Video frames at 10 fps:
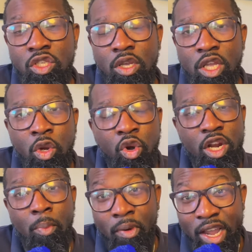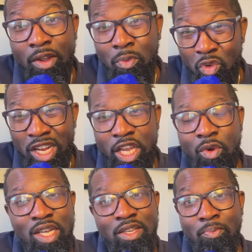In order to break a really
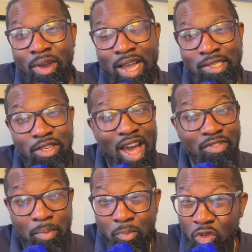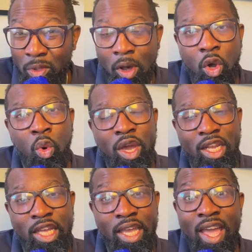aggressive press, you have to move the ball
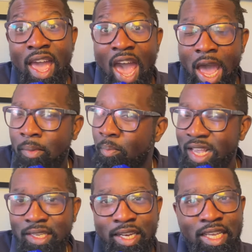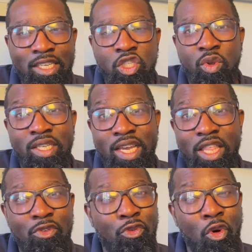quickly and basically string
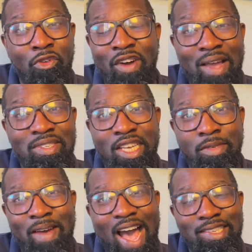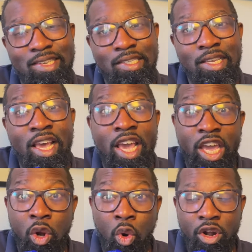together 4, 5, 6 passes
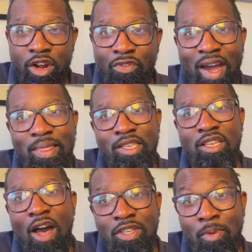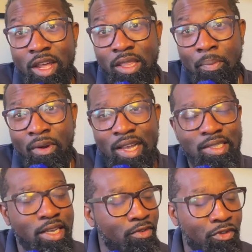in order to find the soft spot in the press.
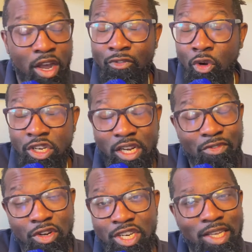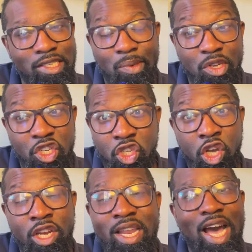And unfortunately for Chelsea, we just
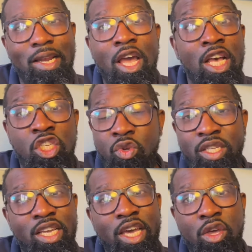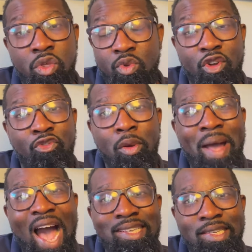could not string together 3 or 4
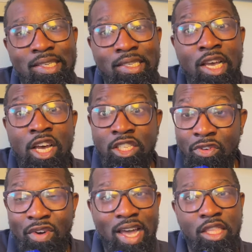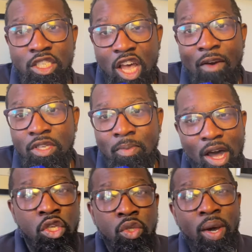passes to find the soft
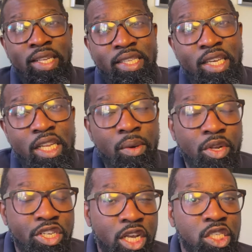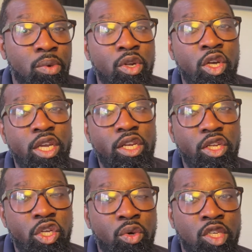spot. So ideally what Chelsea were looking to
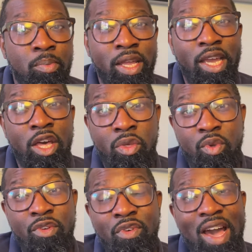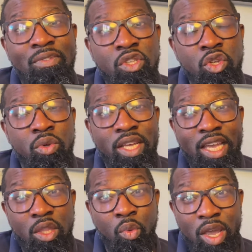do is play a 3-5-2 to
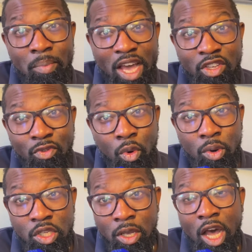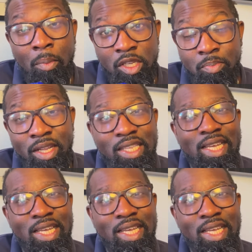get the wingbacks forward to help us build the